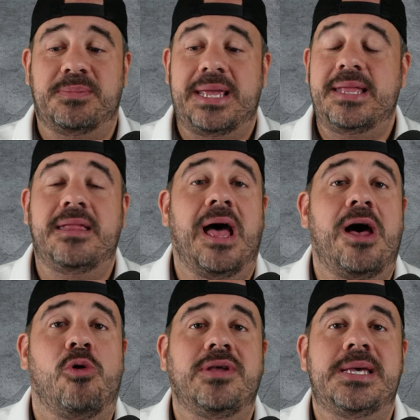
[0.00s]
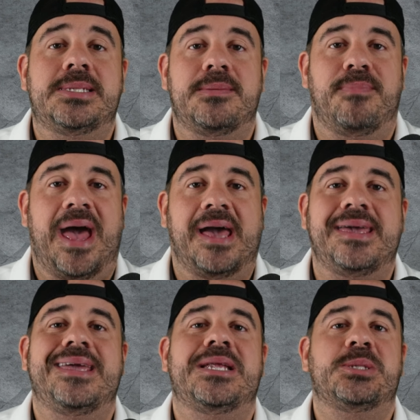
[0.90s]
Not only is it back,
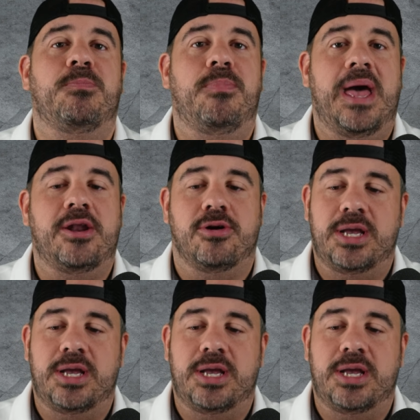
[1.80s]
it is better.